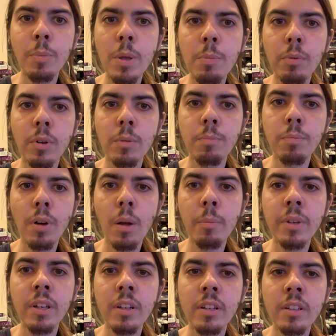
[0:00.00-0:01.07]
People are
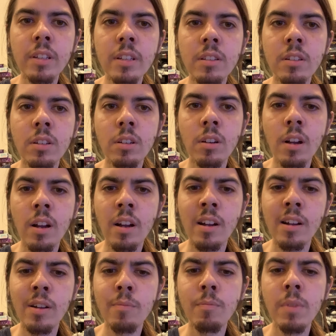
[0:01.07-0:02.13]
probably going to
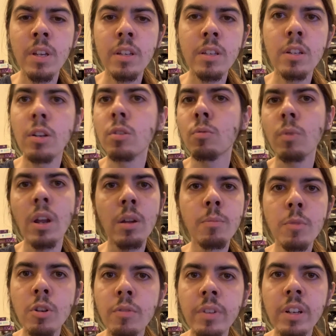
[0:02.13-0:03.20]
either, rent a
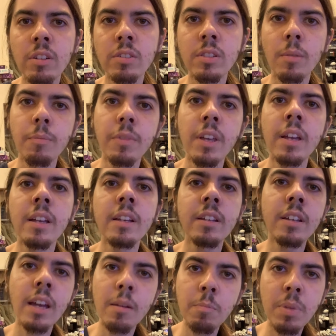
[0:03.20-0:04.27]
movie or something,
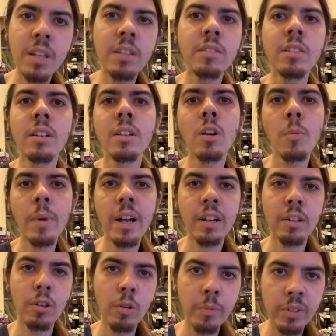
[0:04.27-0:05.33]
get pizza, go back
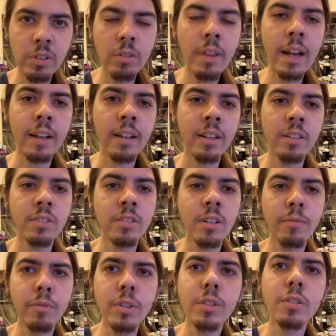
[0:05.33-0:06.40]
home and do that kind of
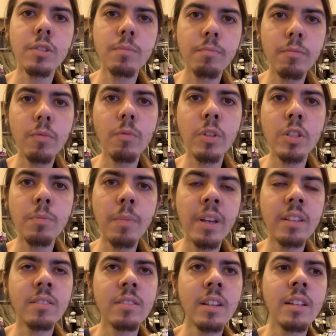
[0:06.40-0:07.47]
stuff, which
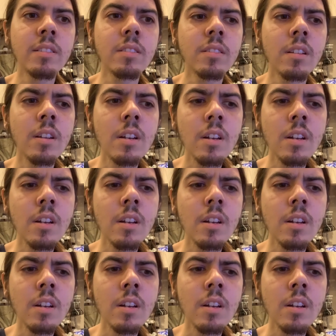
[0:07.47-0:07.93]
makes sense.